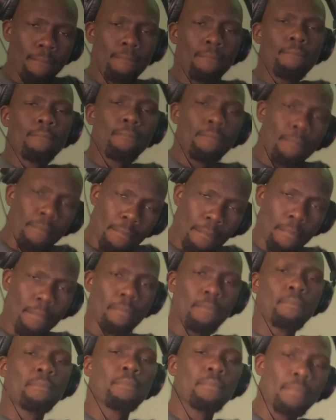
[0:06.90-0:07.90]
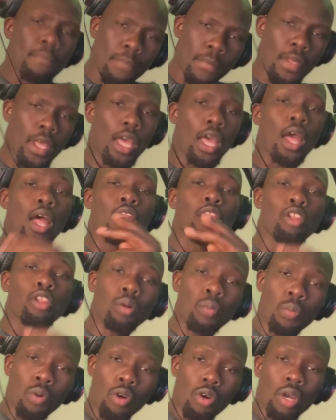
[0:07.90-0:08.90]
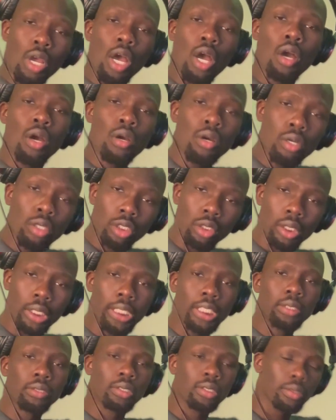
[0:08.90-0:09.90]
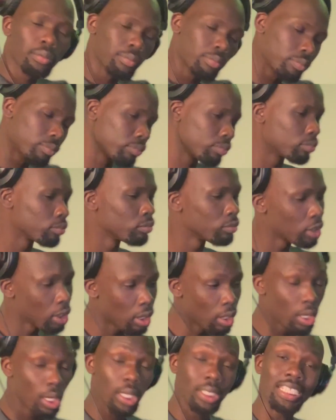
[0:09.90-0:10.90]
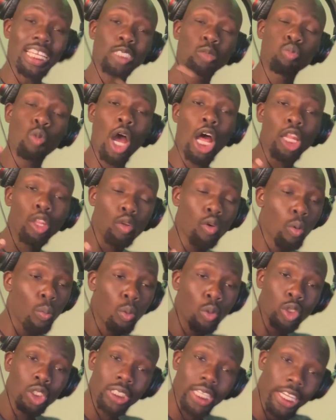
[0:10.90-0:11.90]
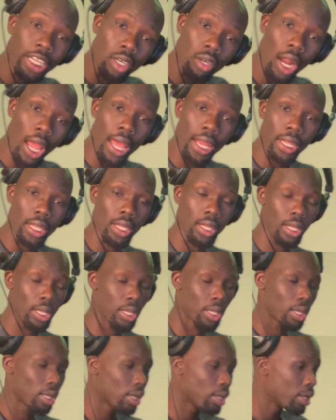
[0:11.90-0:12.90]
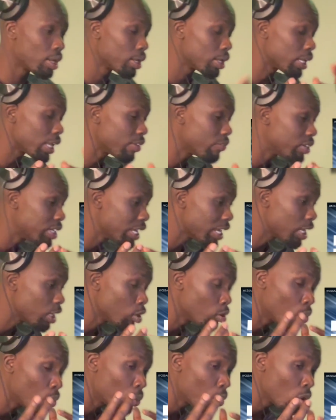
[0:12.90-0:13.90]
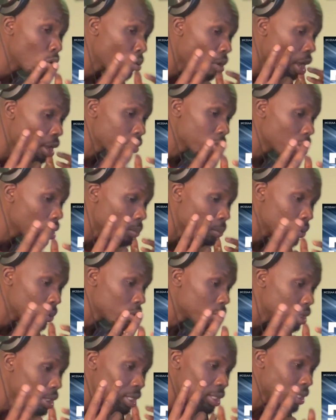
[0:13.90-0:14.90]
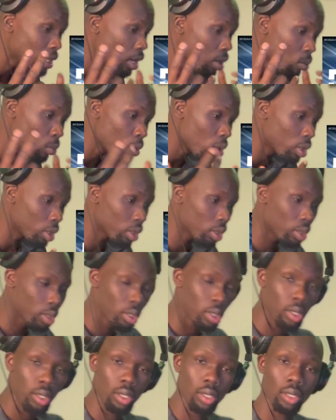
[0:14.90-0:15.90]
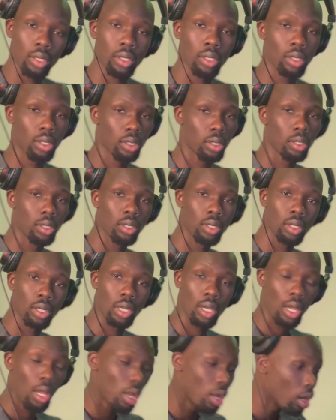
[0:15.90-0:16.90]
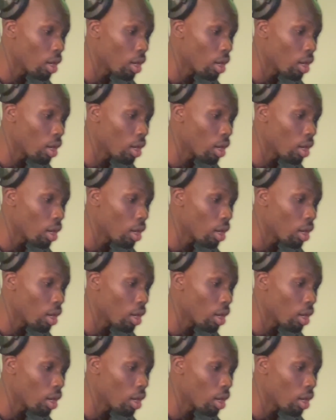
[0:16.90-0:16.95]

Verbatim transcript: Little bro got big dreams, little bro got hoop dreams. Little bro got big plans. That's why little bro stay grinding. Every day, little bro out there putting in that work. Blood, sweat, and tears.